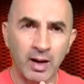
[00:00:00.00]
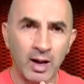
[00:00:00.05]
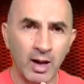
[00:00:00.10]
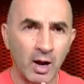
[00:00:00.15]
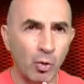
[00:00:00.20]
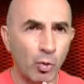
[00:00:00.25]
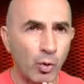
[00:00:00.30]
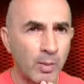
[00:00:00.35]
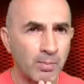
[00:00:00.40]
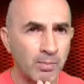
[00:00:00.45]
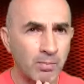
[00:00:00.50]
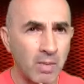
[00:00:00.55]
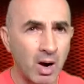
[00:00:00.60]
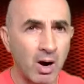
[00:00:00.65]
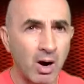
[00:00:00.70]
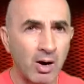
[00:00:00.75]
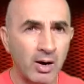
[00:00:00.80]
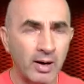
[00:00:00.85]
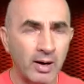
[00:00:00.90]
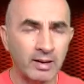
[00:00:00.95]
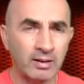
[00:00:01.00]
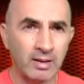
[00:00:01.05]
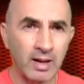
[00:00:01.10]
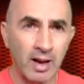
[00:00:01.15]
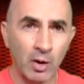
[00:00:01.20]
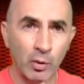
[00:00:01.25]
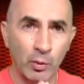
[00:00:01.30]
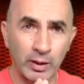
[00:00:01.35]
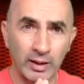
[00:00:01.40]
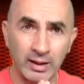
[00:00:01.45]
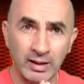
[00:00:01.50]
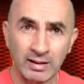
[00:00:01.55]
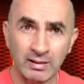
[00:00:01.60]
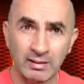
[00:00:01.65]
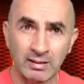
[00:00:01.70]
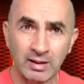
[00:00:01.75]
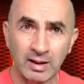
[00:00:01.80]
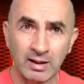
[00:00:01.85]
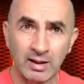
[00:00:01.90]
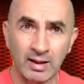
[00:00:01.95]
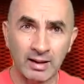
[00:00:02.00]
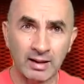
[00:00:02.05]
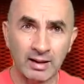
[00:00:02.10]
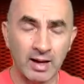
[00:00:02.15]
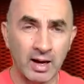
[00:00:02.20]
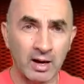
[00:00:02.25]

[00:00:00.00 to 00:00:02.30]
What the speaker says: Our mind, our intellect,